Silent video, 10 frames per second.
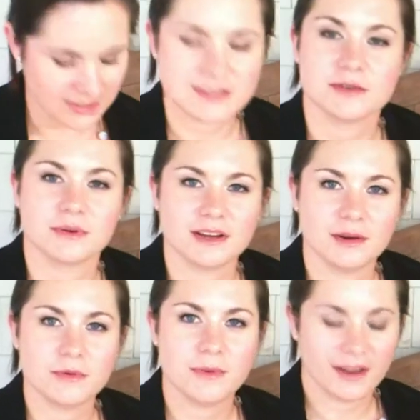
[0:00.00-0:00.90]
Okay, so
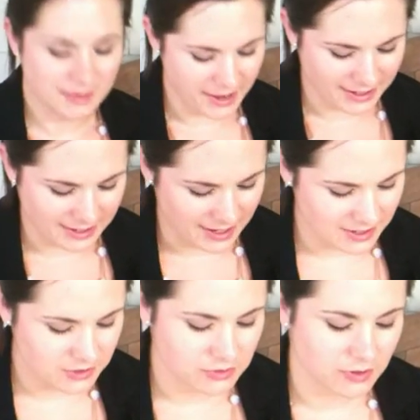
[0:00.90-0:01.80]
we're here with Bonnie
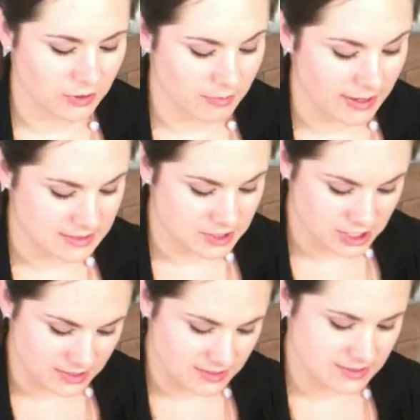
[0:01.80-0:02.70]
McEneaney, who wrote
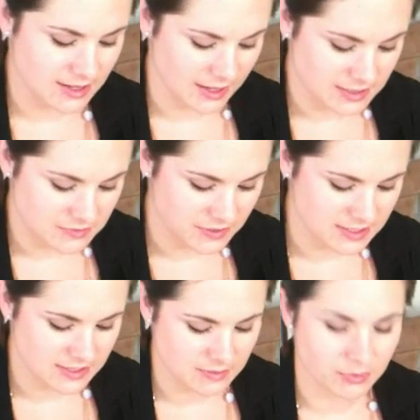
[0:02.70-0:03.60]
Messages, Signs,
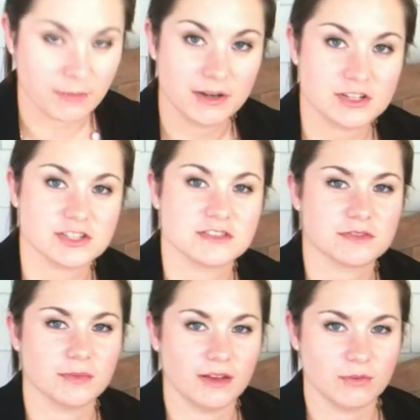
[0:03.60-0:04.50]
Visits, and
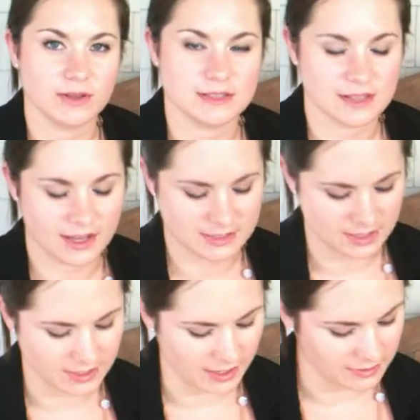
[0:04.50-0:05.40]
Premonitions from Loved Ones
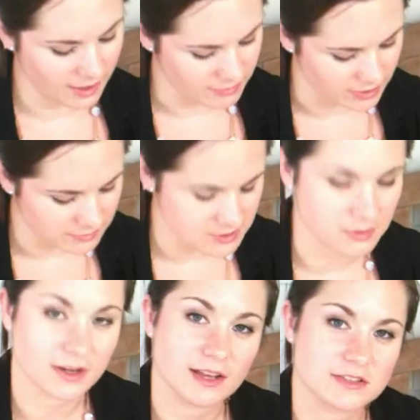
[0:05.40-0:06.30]
Lost on 9/11.
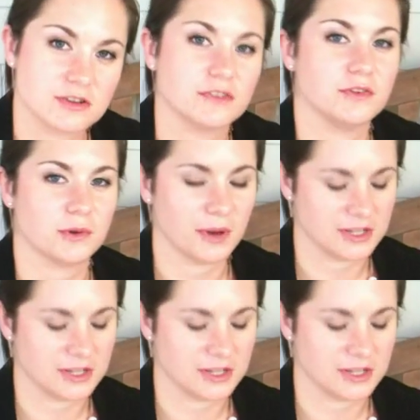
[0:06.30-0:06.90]
So we're going to ask her a few